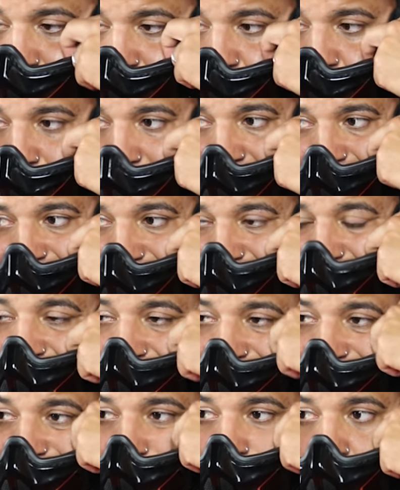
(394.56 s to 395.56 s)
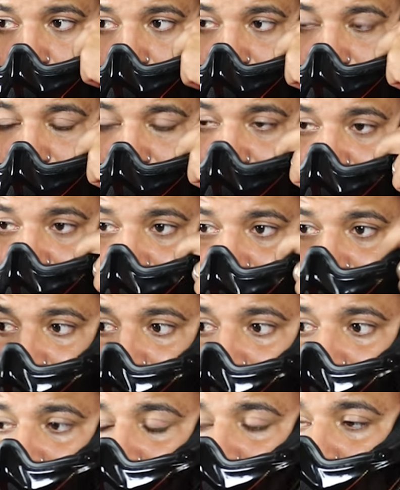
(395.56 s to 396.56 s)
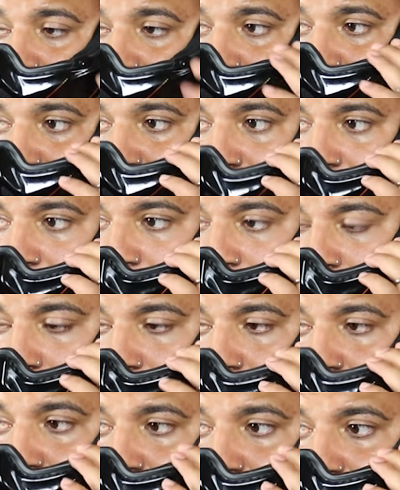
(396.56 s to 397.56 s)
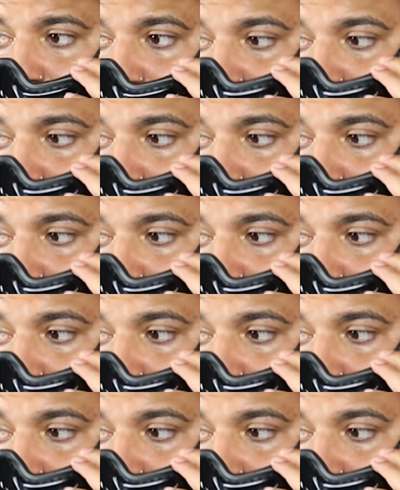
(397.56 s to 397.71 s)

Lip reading: cheek pads need more cushion, not cushiony